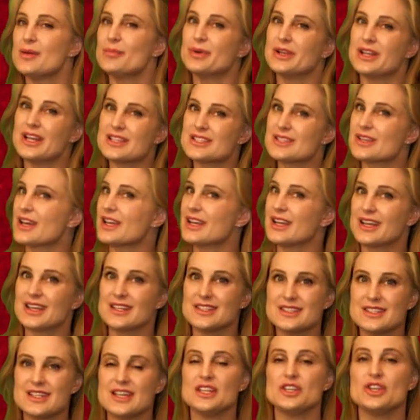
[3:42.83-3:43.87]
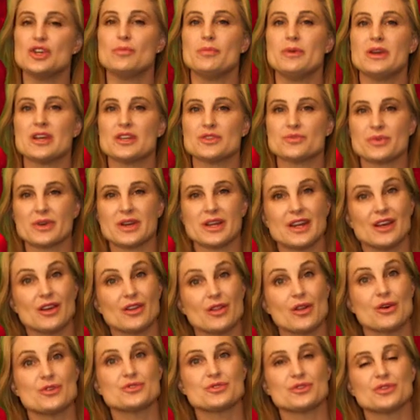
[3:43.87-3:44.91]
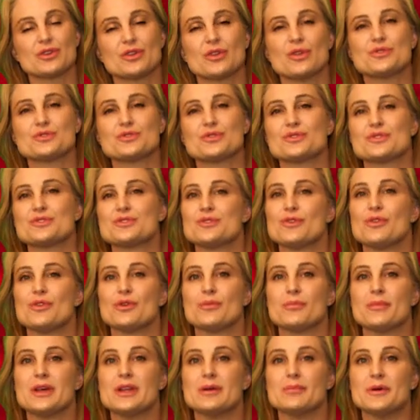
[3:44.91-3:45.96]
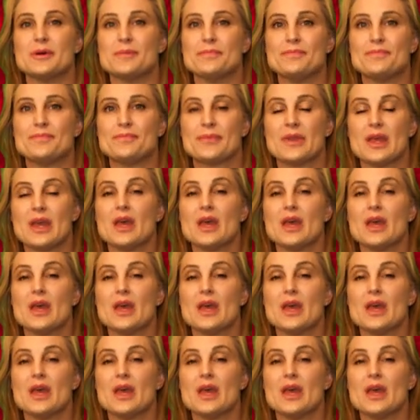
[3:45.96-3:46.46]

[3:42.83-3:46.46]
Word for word: but that's going to continue because we're getting closer and closer to solar minimum.